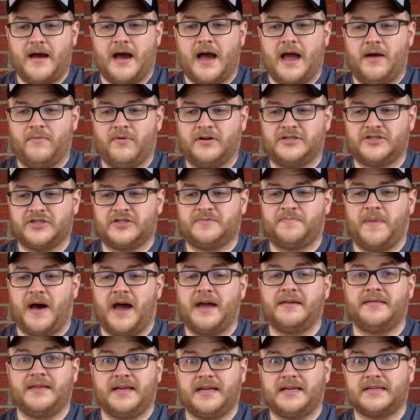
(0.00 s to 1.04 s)
I would just
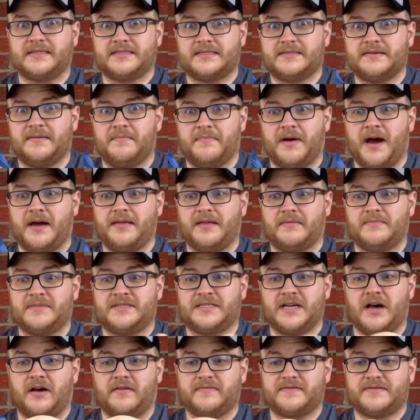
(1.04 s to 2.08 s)
buy these by
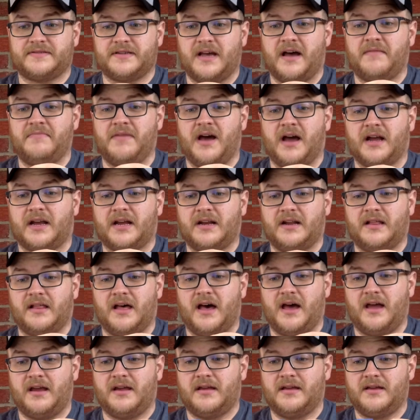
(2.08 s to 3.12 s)
themselves. I'm not going to
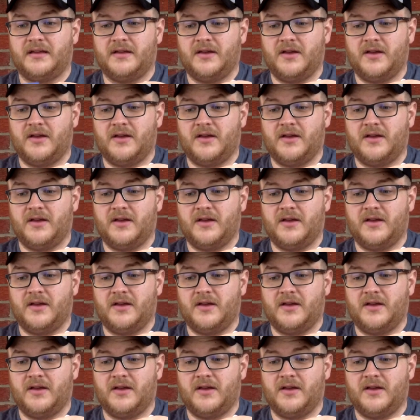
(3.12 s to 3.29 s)
lie.